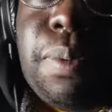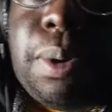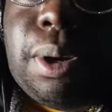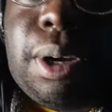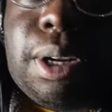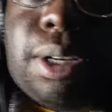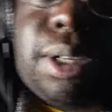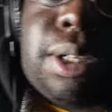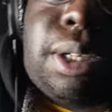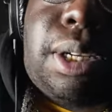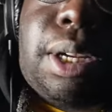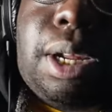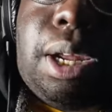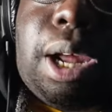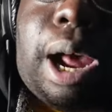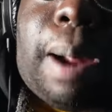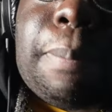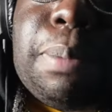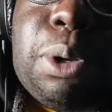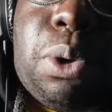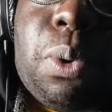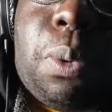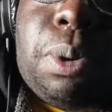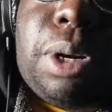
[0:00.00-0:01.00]
you could see.
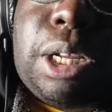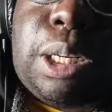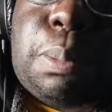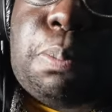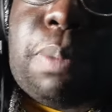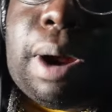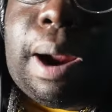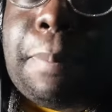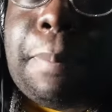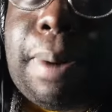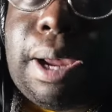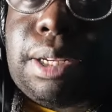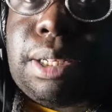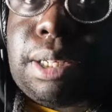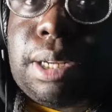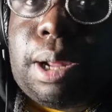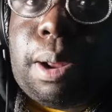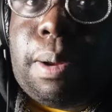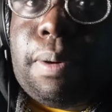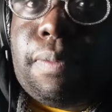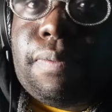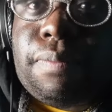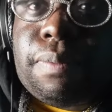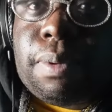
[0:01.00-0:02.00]
I'm doing this by
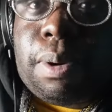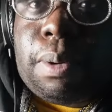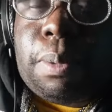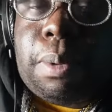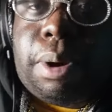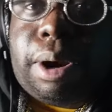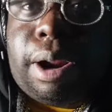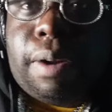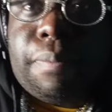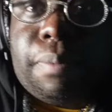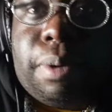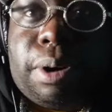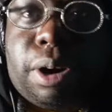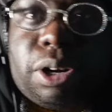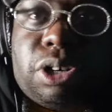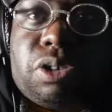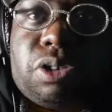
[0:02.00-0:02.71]
myself or whatever,